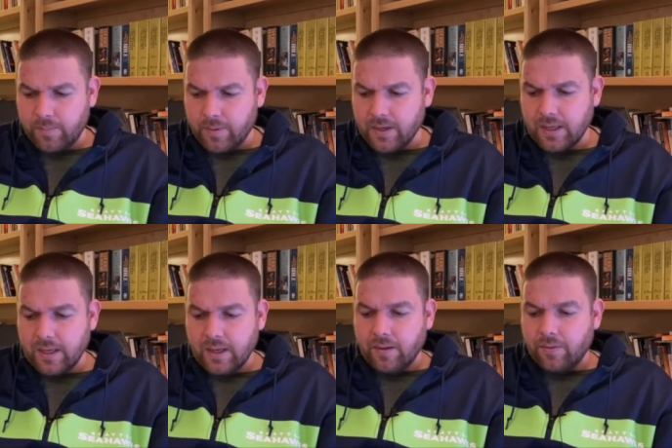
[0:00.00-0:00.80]
But
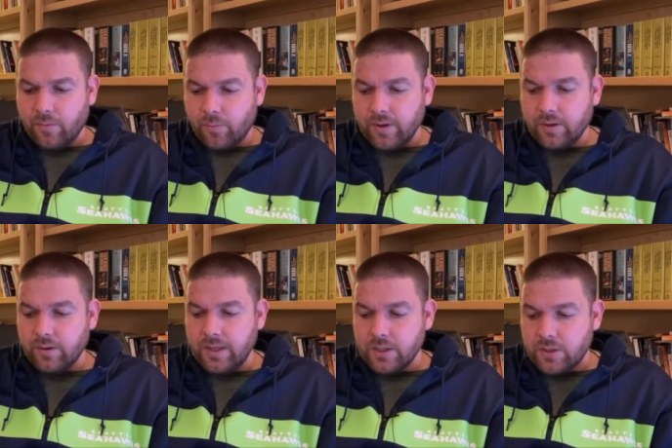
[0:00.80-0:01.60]
the
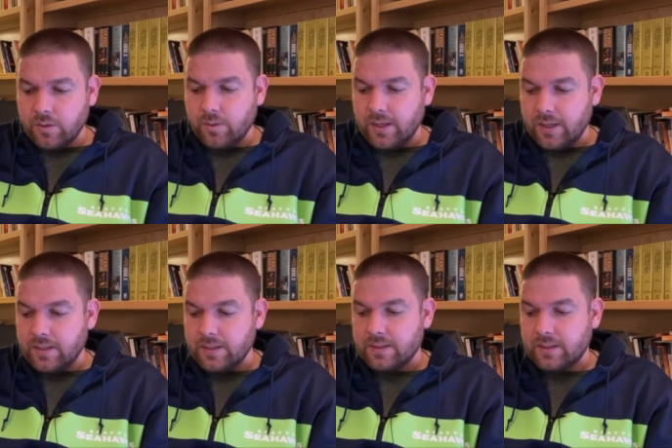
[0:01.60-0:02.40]
real issue
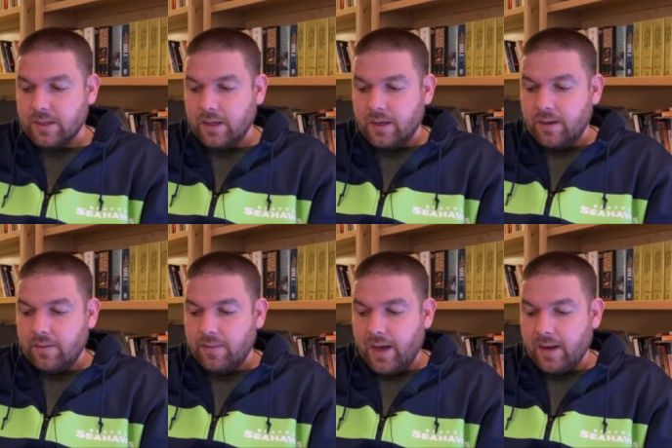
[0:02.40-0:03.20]
is
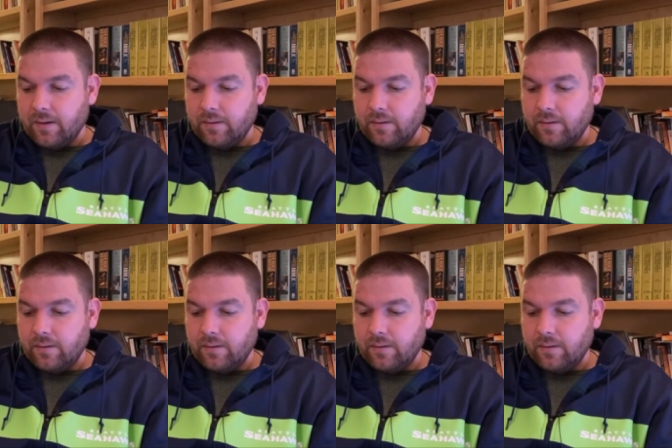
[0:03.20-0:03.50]
that